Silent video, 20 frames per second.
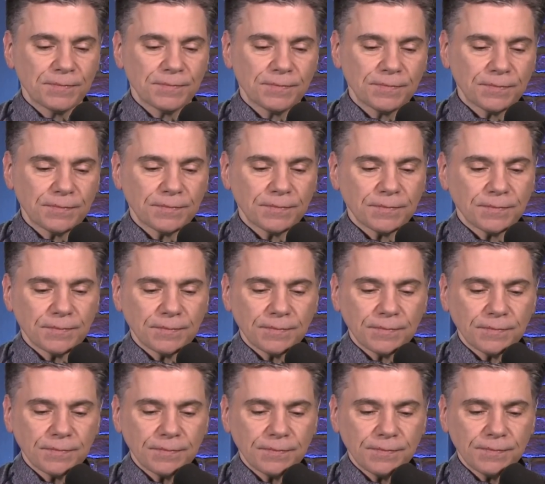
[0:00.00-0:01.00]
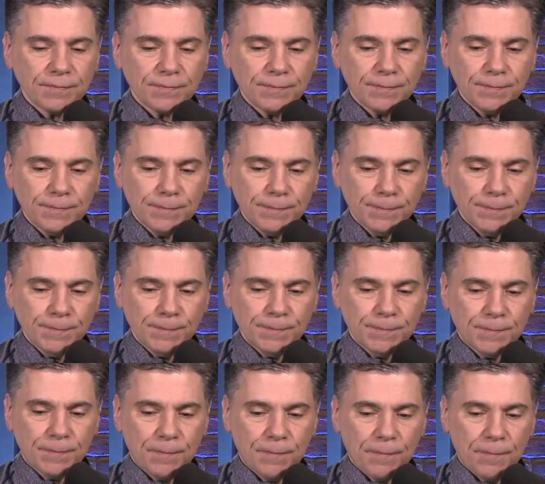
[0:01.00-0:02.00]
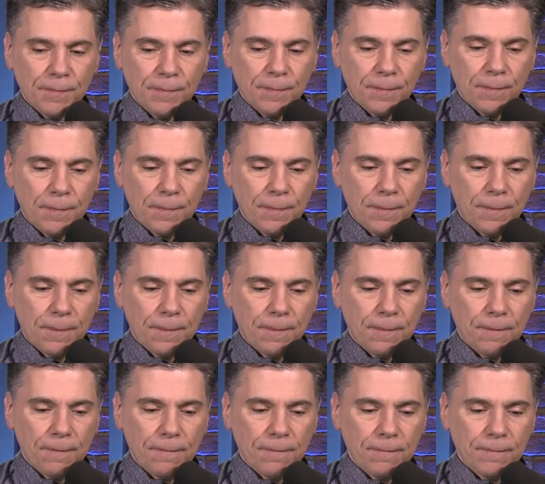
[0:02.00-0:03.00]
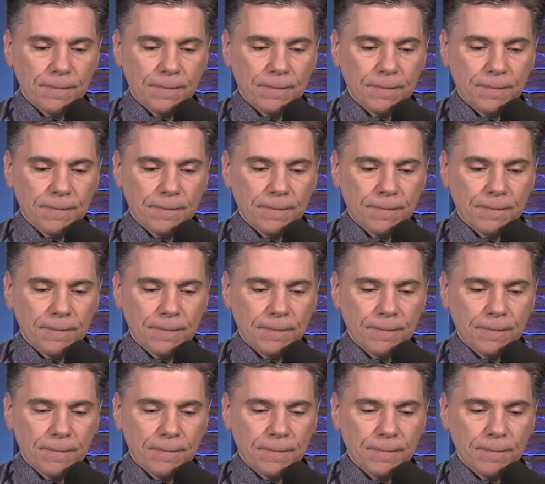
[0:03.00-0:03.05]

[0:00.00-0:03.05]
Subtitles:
The person shown says nothing.